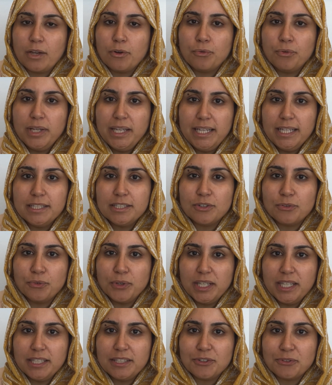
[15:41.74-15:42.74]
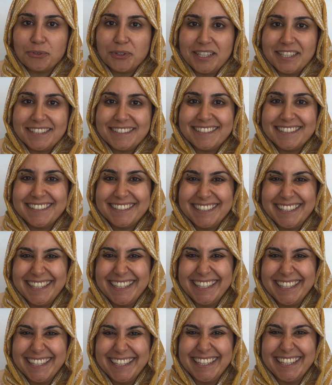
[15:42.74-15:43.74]
Read, read, read.
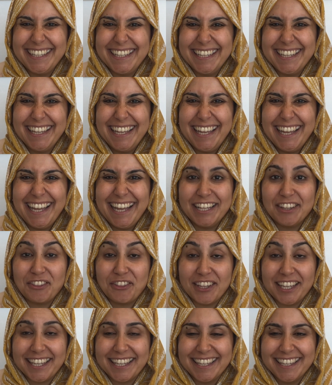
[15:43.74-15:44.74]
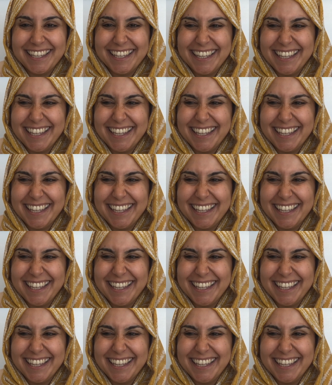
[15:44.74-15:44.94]
And think.